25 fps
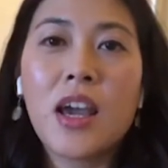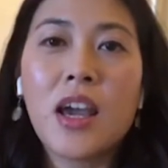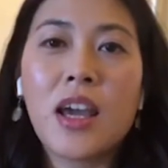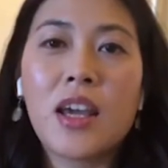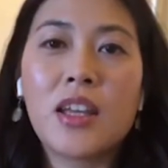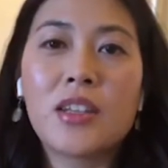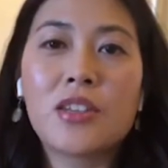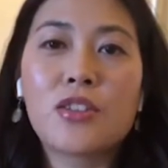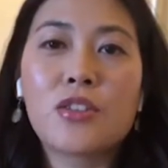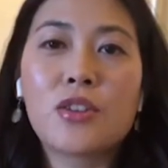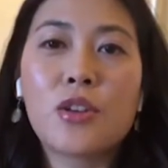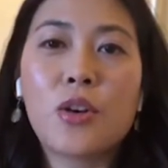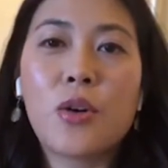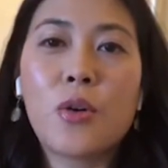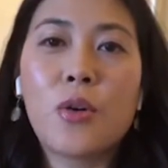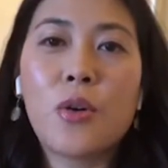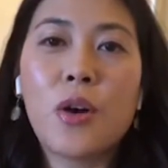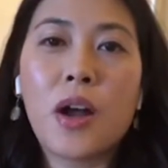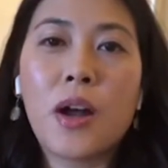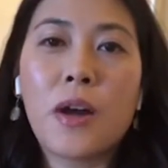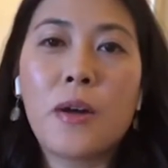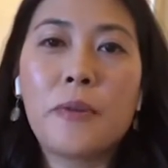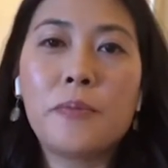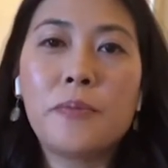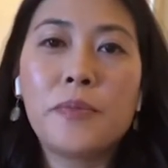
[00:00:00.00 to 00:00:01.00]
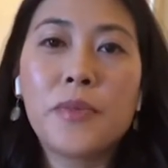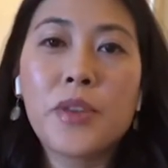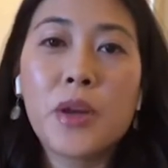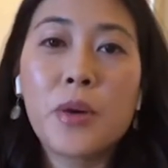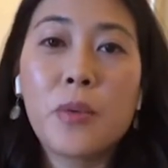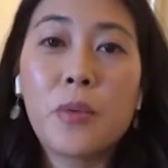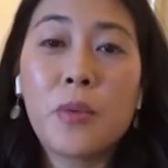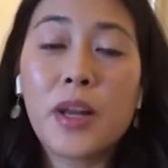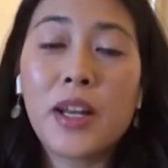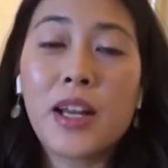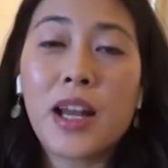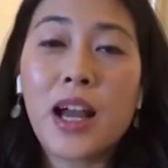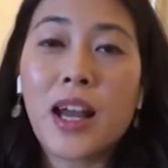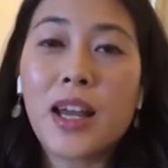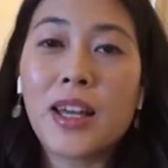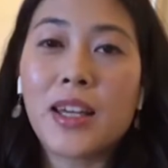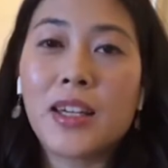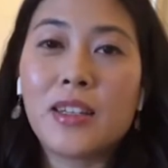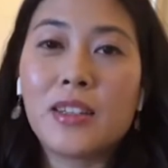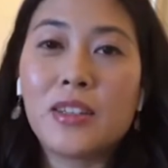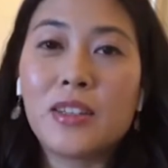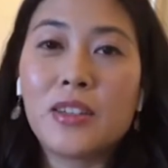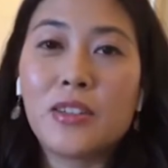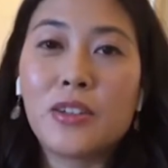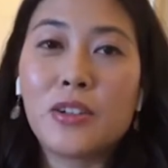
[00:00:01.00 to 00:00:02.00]
And so when
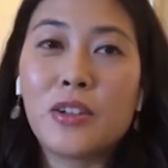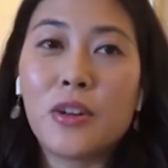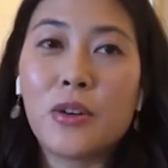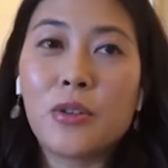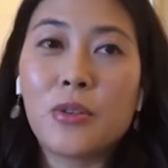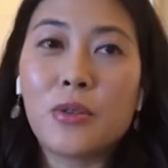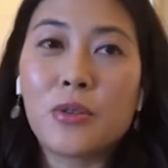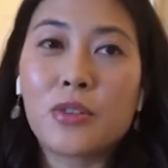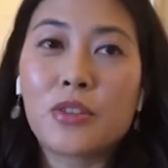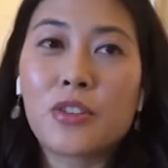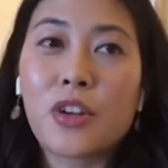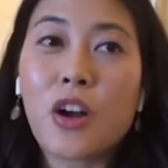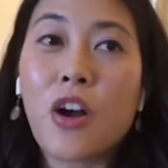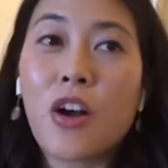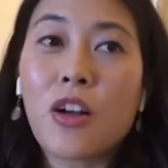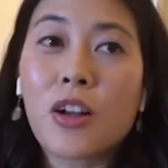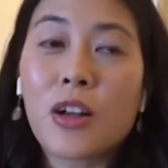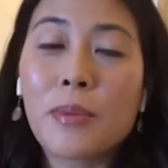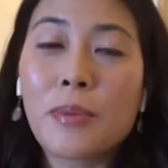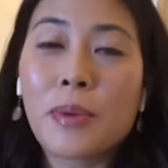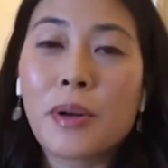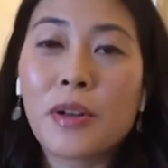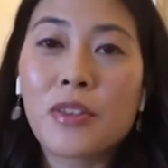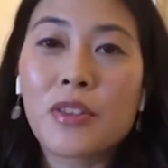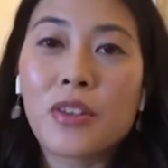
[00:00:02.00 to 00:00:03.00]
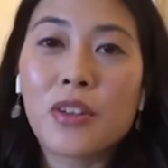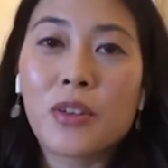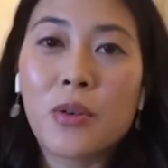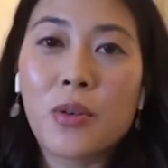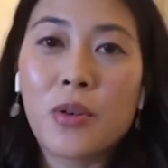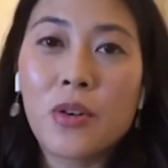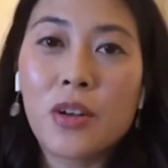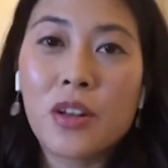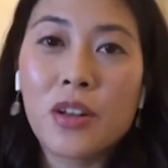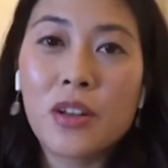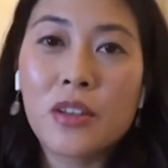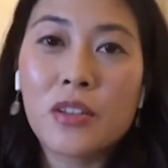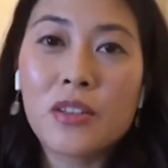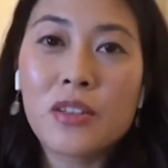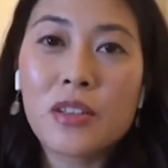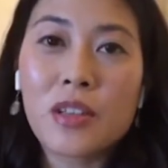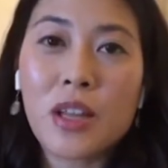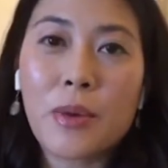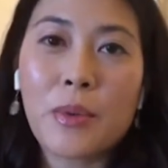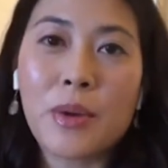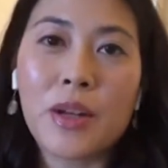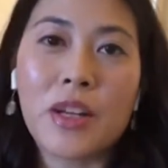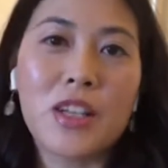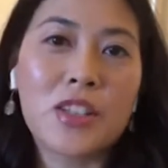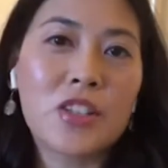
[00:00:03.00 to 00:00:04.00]
I, talk about the oils,
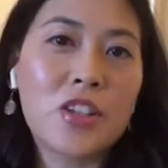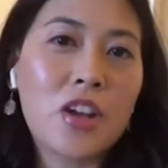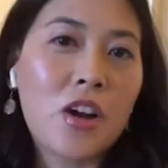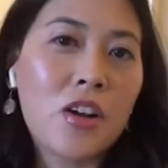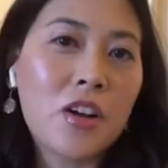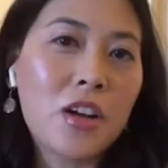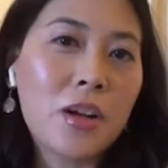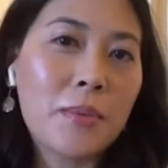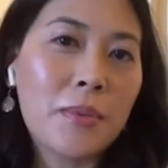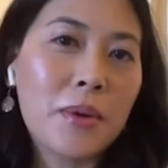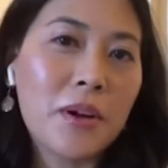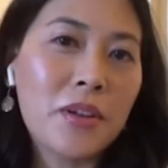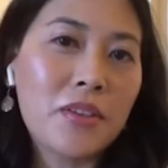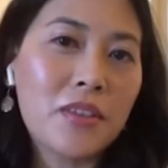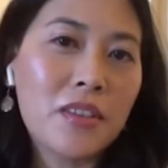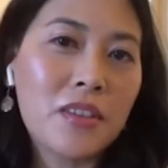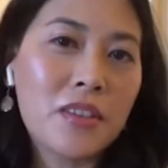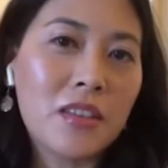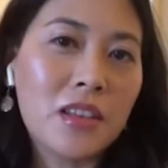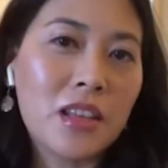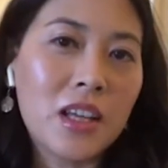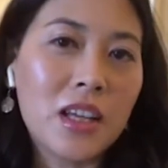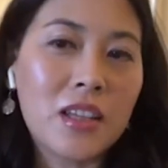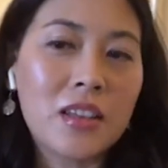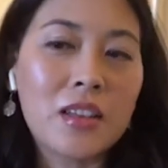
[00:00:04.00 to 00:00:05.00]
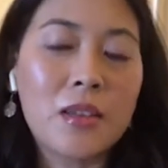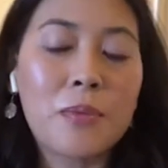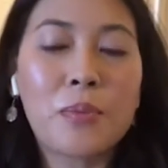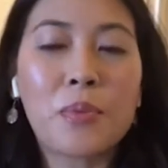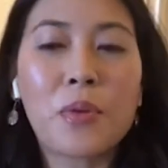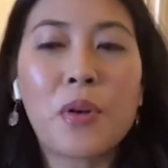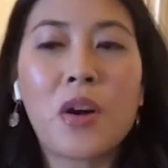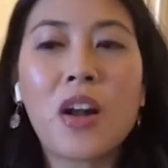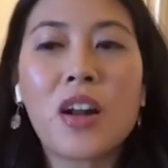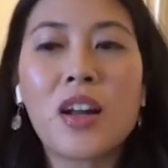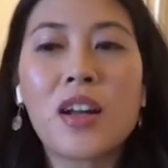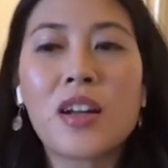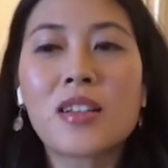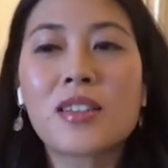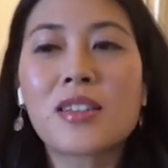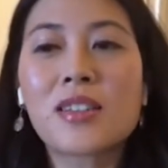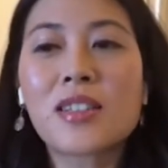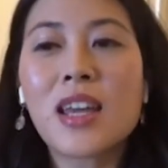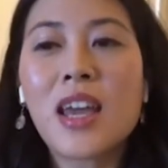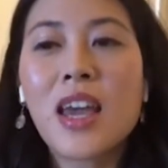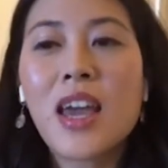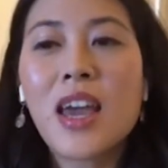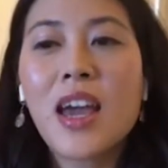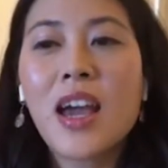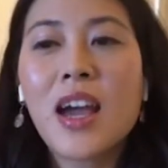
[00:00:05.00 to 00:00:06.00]
when I talk about like the
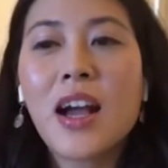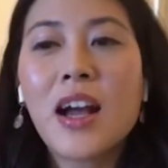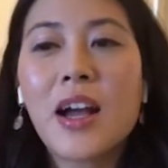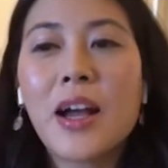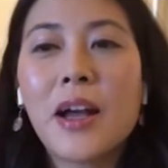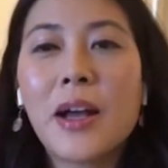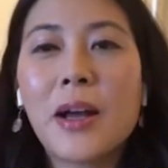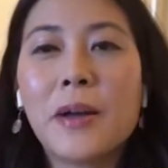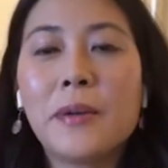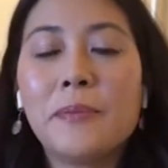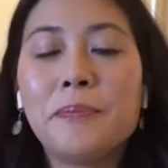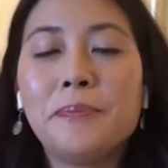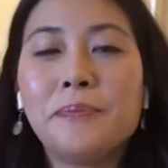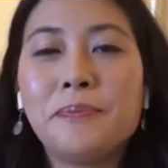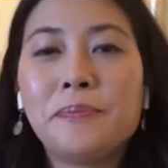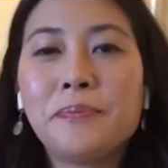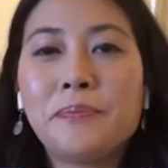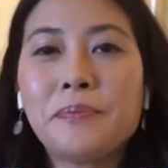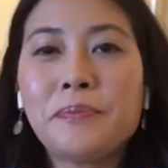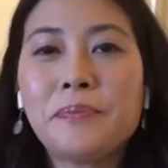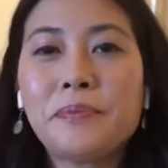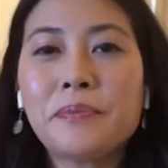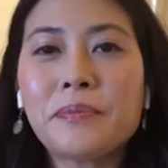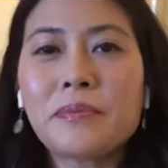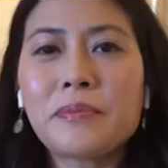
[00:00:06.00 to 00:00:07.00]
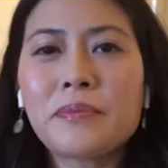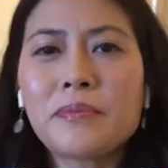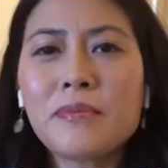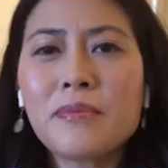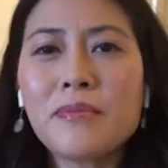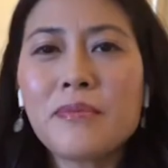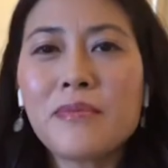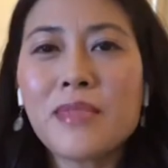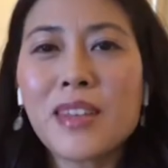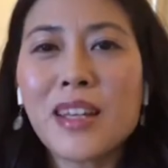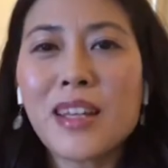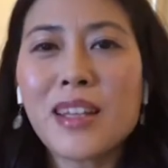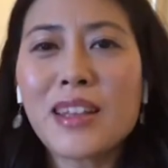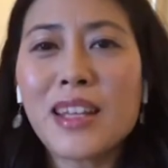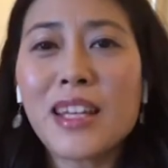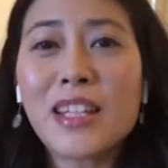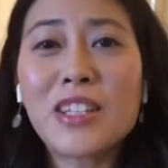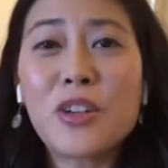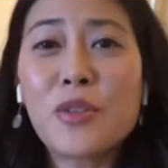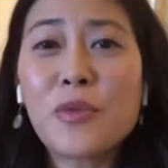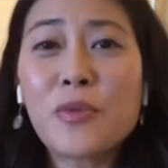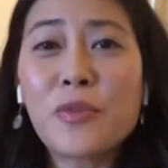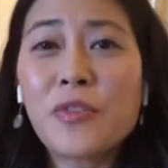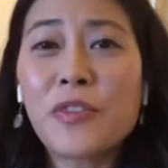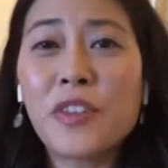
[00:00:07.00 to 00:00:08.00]
products, they
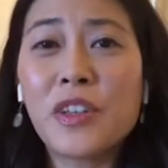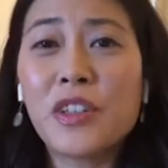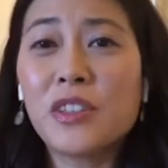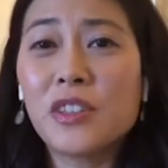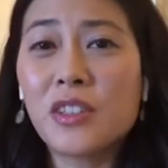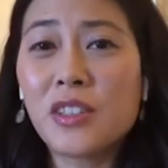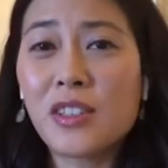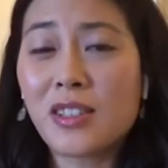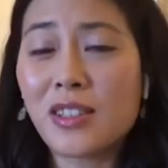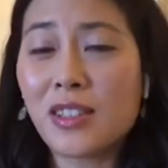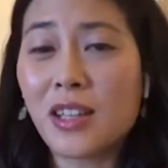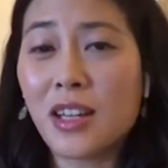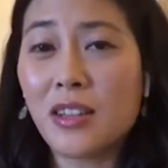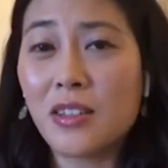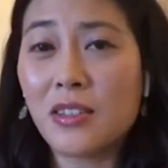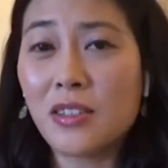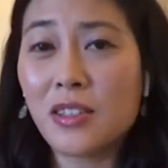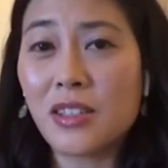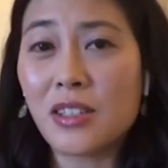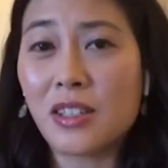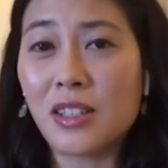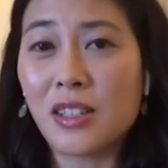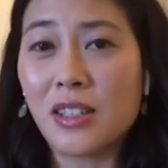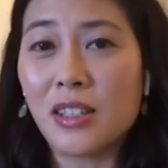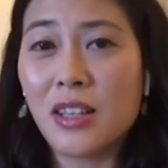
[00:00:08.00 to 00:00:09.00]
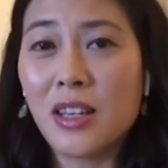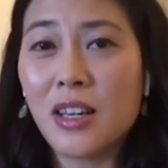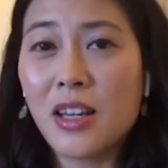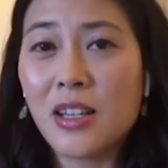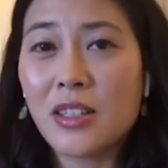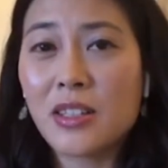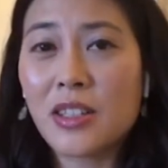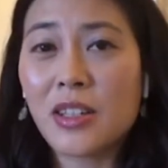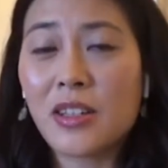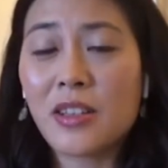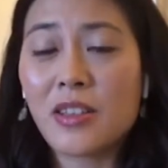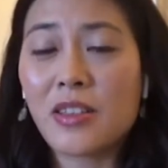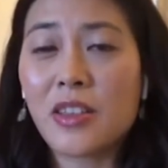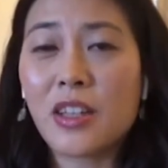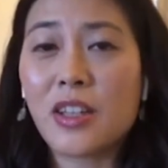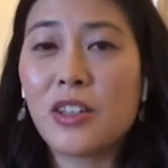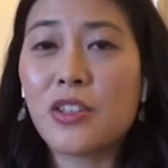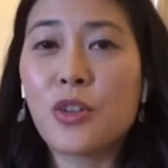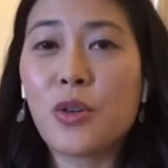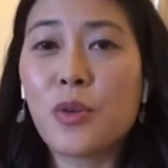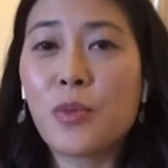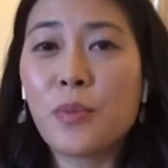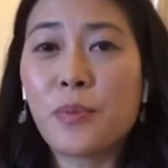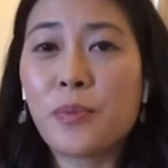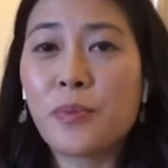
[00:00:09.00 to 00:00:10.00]
don't feel salesy. They
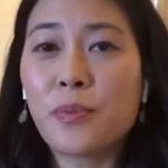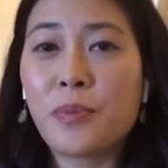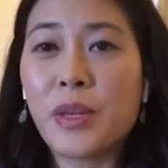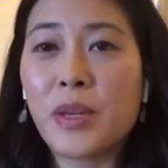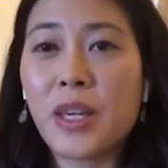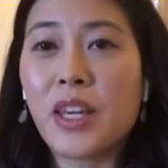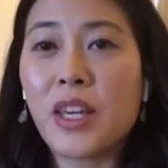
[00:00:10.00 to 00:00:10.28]
don't